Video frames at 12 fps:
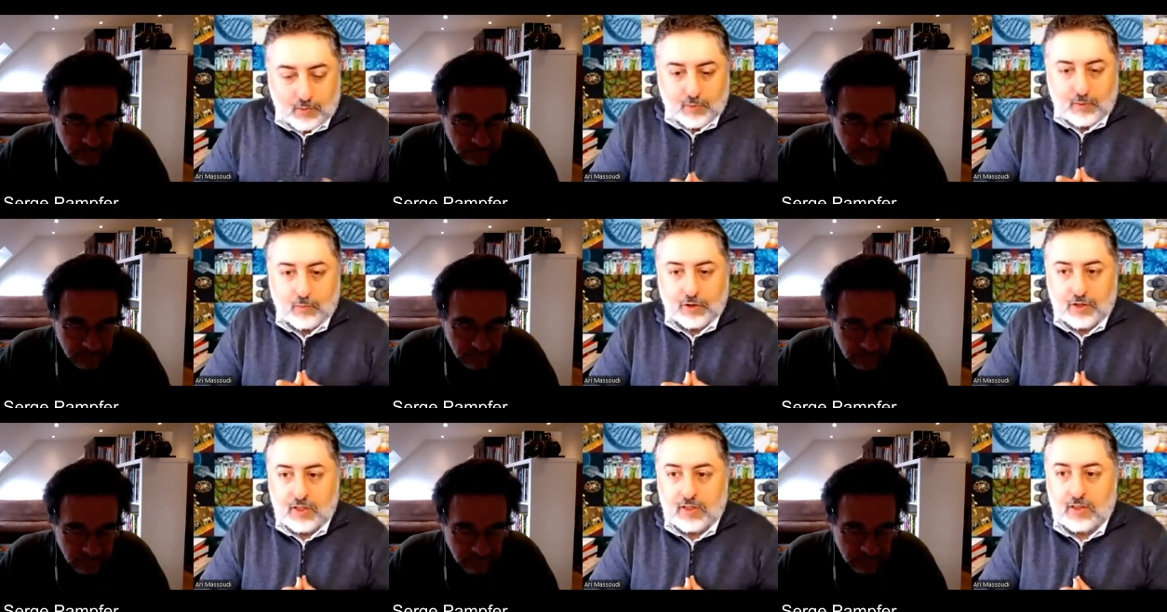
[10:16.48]
Speaker 1: who will
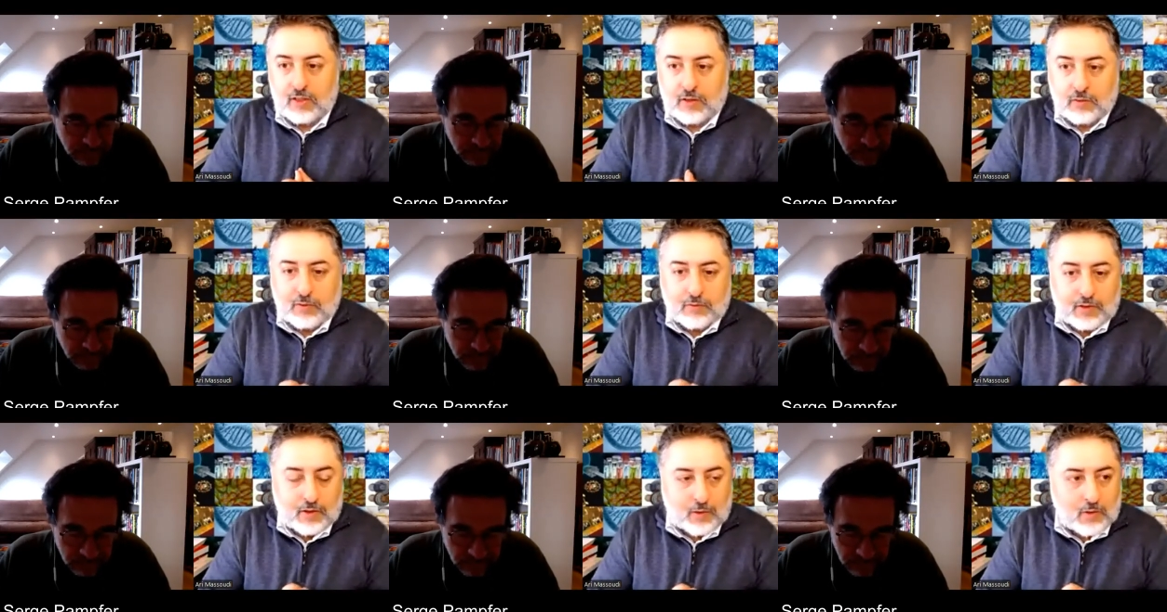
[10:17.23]
watch the, the, the
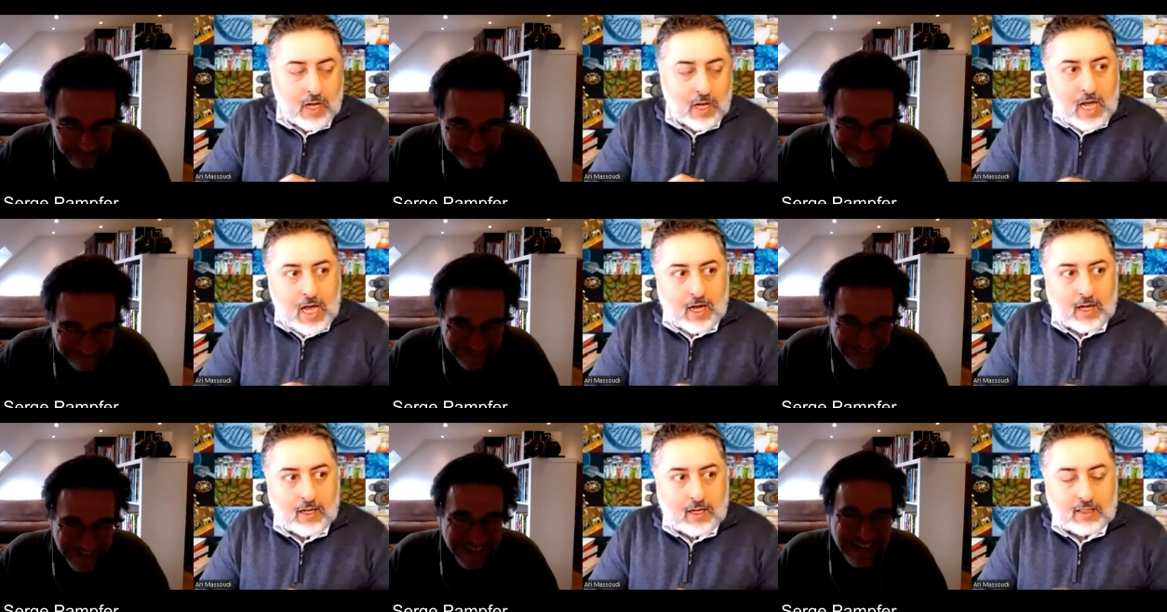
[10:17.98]
video.
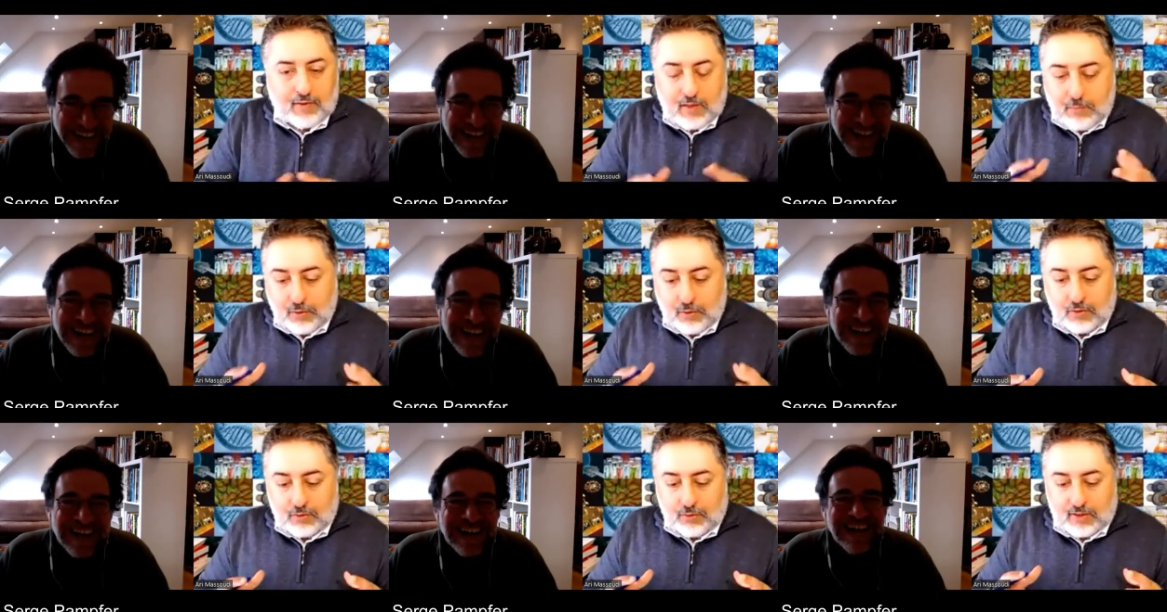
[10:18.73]
Uh, it's very
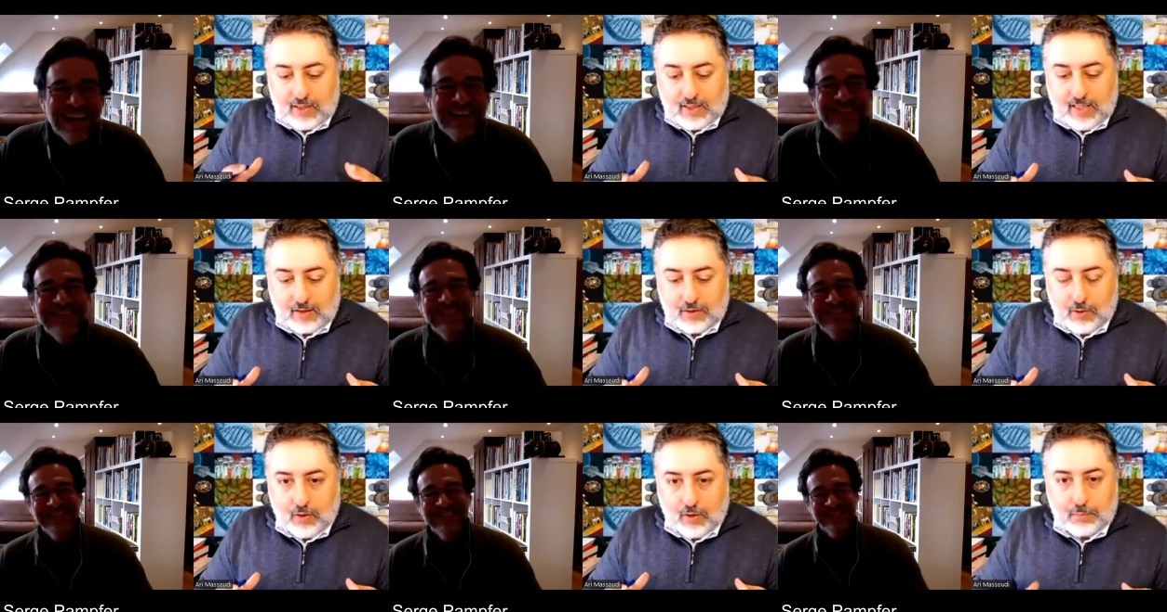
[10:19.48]
important to see that
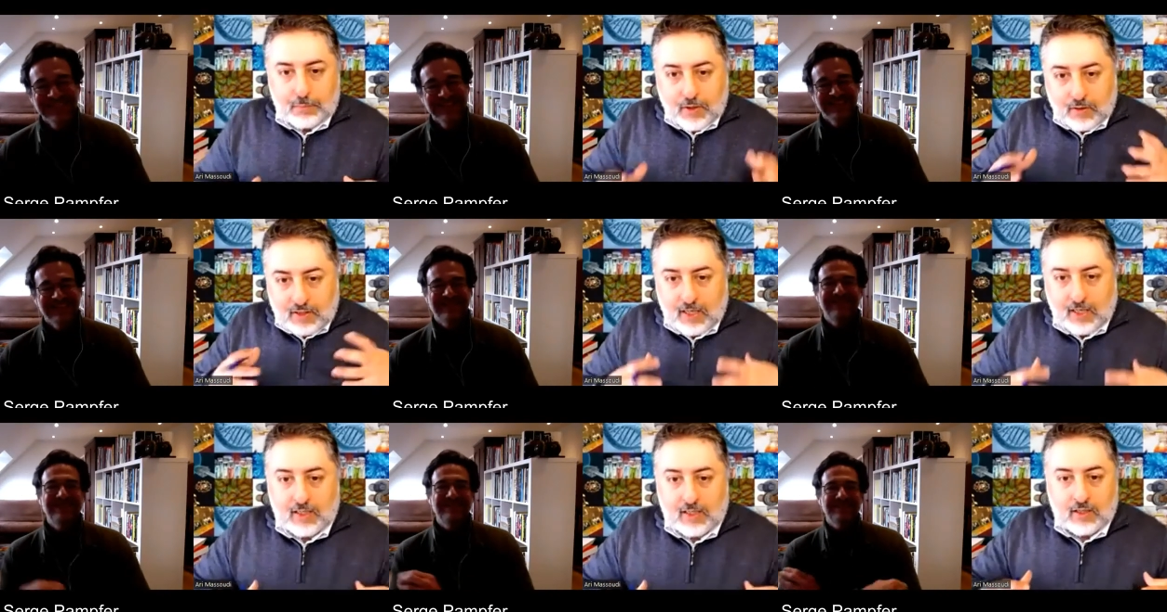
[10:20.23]
you are a
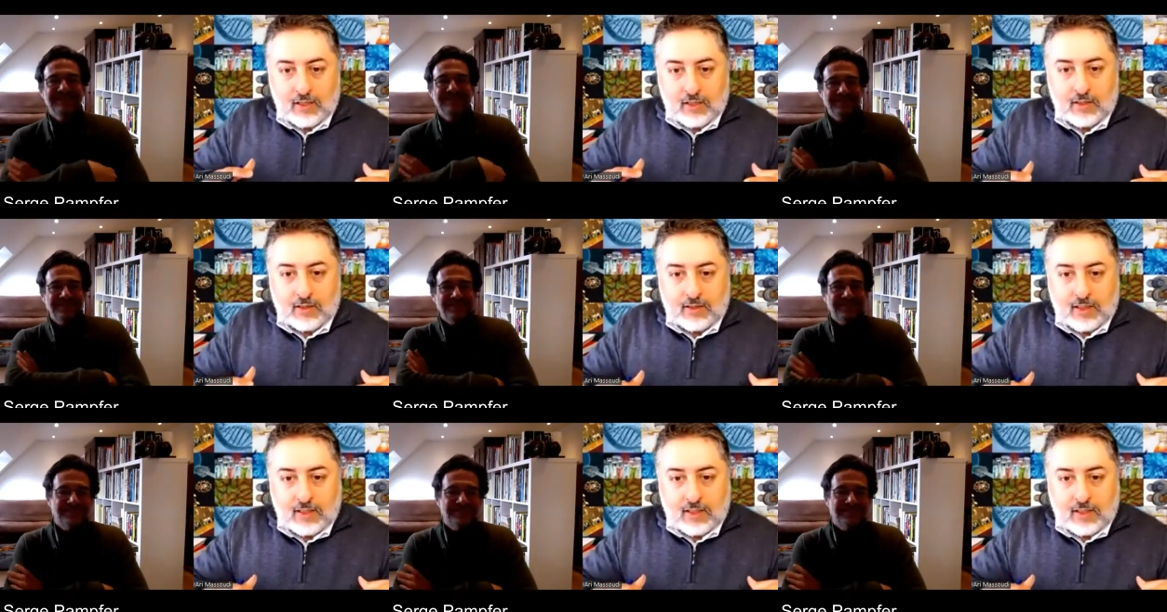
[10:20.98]
pioneer in the, in, the,